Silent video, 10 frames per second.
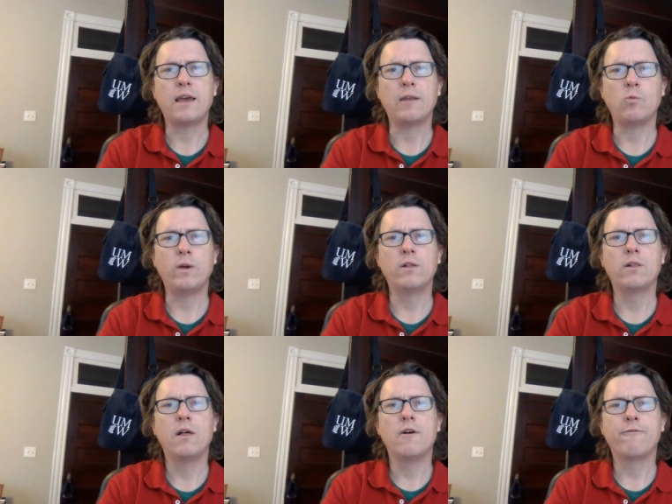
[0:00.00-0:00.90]
and
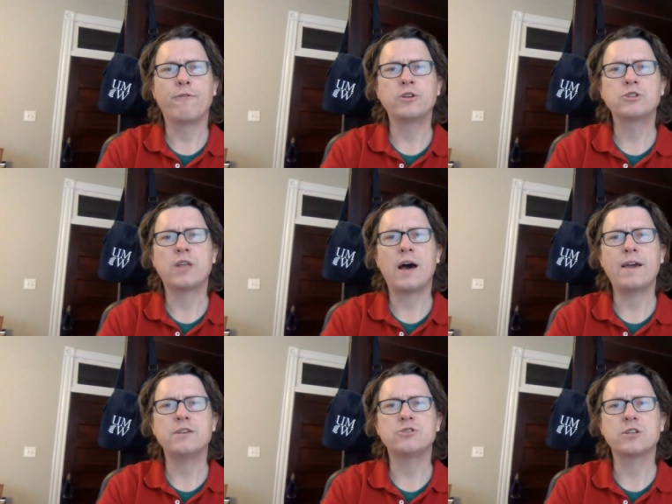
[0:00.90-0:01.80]
will furnish the
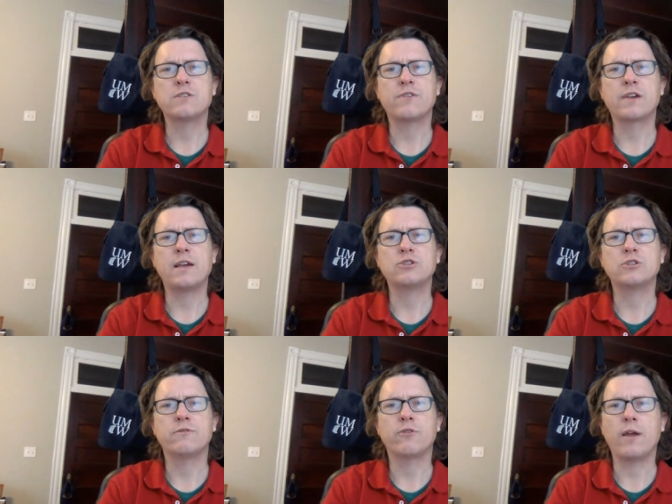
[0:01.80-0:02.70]
highest
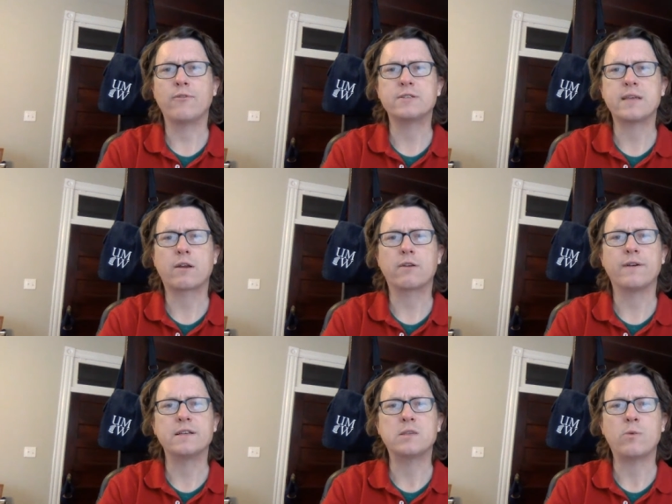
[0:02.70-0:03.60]
justification for every
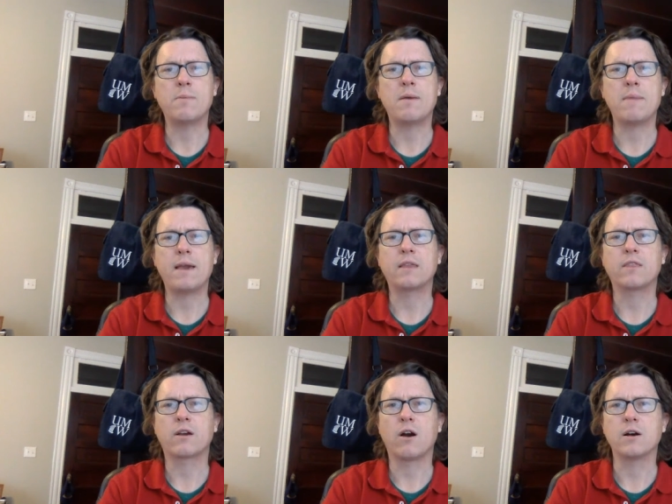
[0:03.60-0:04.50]
sacrifice that we may make in
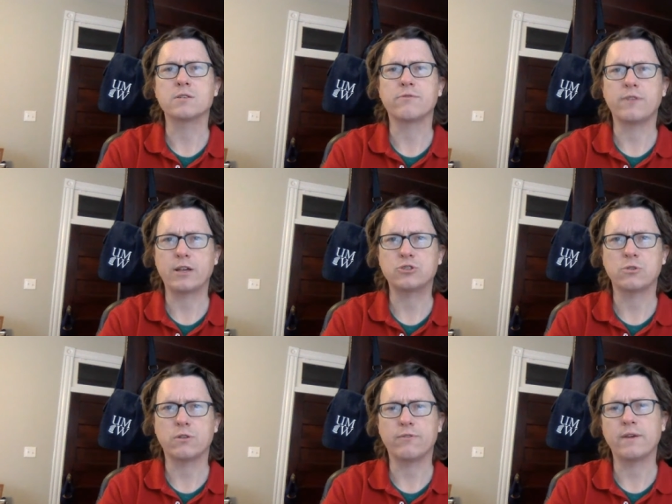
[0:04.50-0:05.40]
the cause of
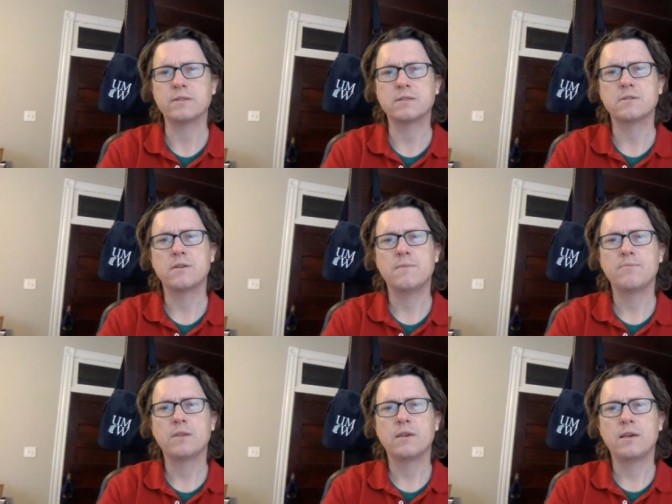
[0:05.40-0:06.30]
national defense.
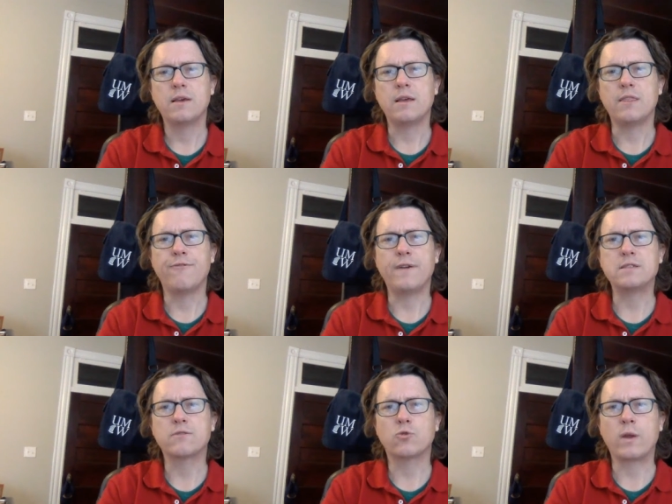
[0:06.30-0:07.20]
In the
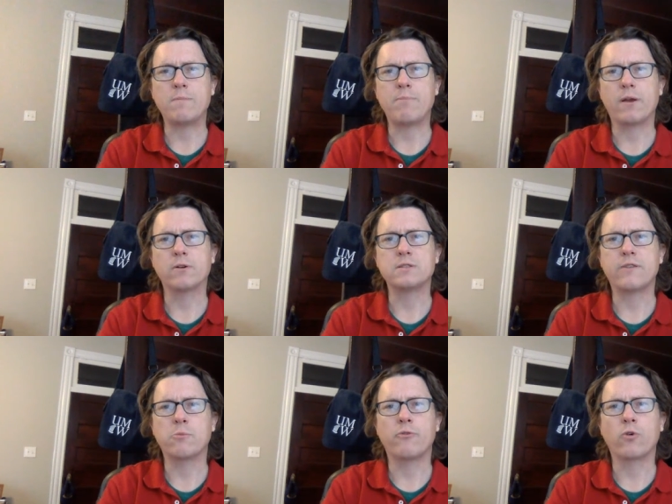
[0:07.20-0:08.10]
face of great perils
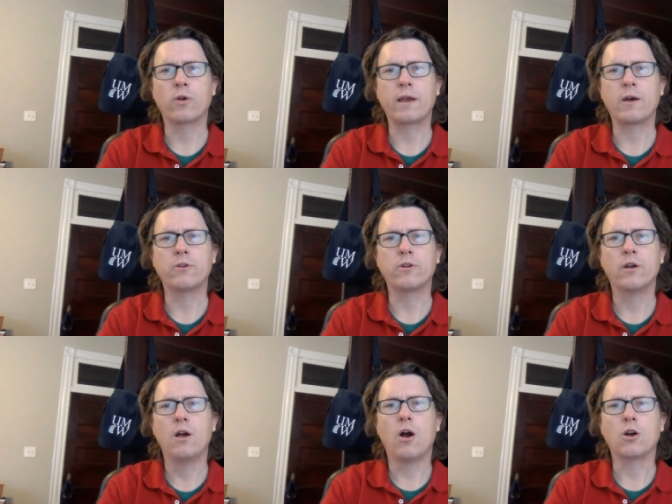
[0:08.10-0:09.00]
never before encountered,
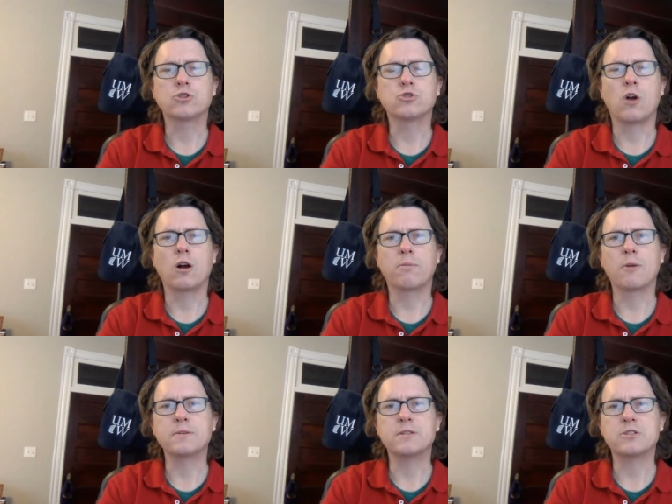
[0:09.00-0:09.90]
our strong
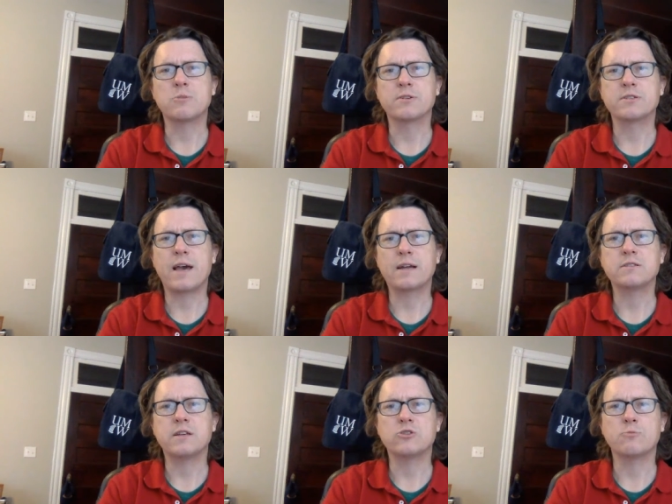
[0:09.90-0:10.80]
purpose is to
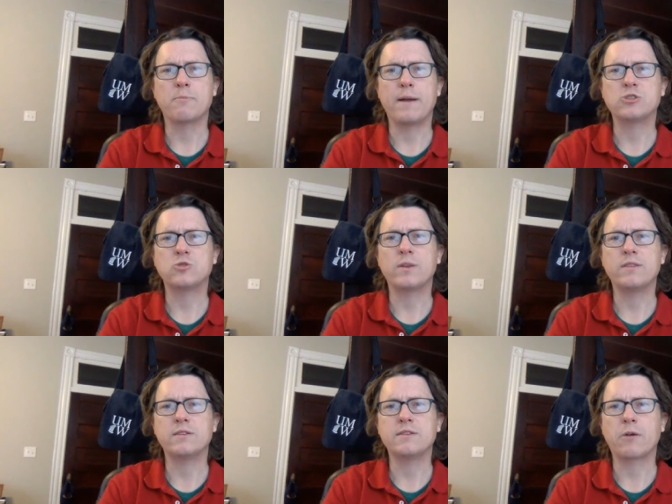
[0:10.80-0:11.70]
protect and to perpetuate
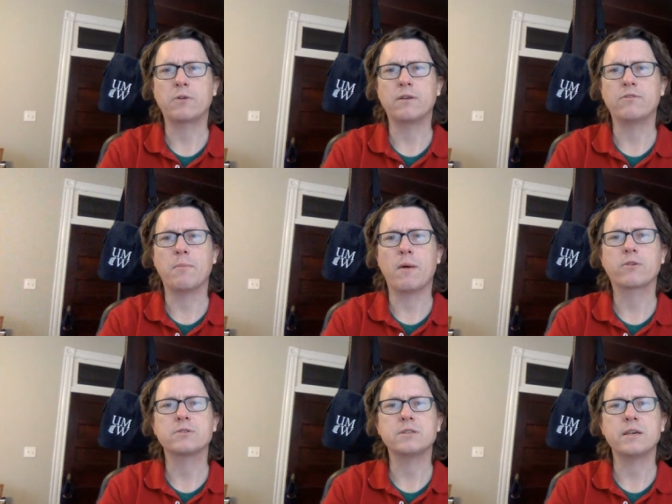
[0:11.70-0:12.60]
the integrity of
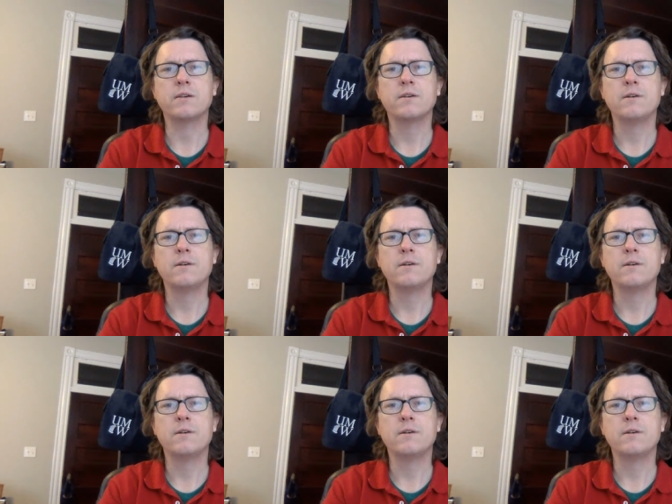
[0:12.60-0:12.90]
democracy.